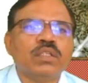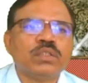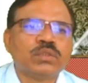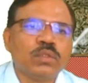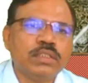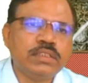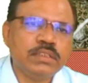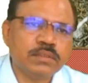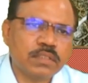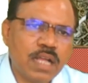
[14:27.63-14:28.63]
So this
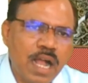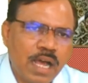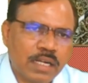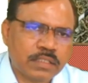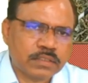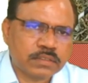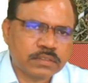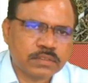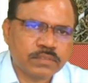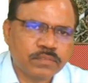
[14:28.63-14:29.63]
is r.
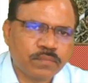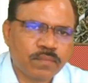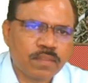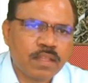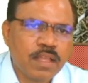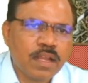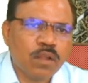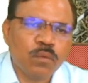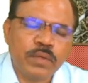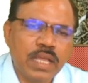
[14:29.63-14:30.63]

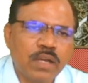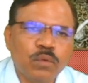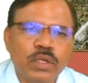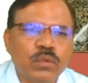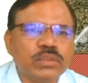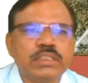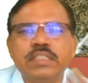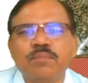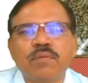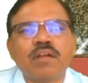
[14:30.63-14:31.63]
Now we are going to see
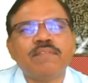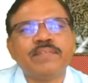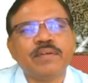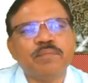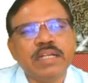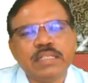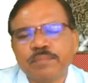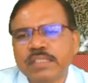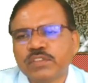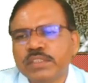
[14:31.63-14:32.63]
number of
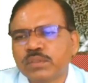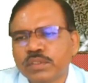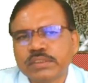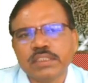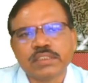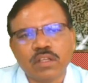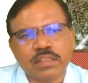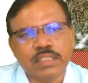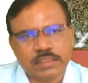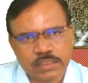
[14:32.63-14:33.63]
multiple choice questions
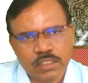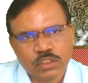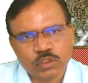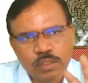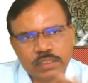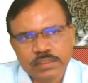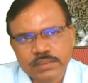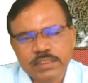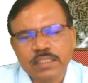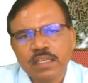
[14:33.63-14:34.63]
on this. So
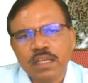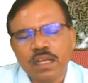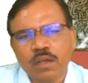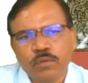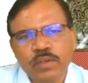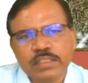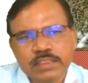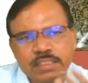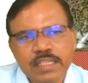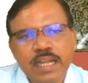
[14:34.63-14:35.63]
we will
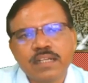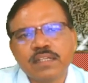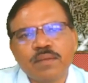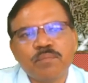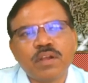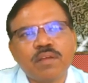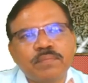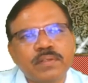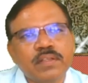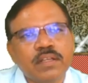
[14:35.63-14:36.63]
see in that number
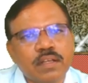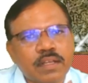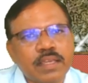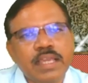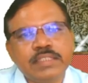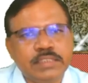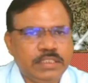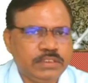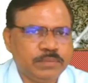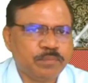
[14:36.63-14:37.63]
of
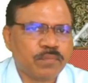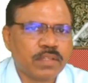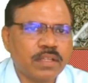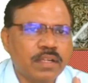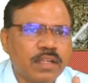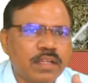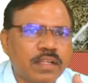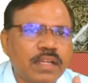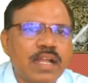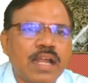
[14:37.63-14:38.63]
cases
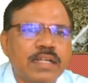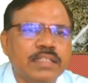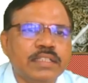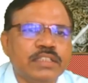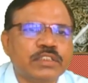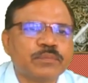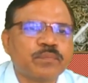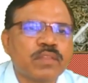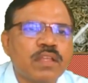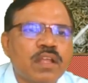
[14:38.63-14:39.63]
regarding this.
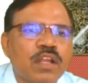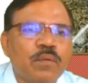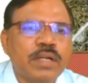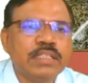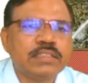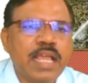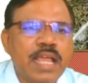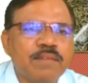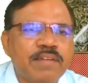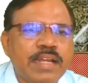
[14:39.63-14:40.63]
Now what is
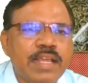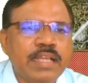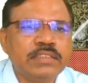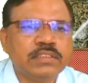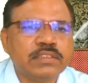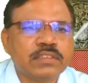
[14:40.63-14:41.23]
tan phi dash?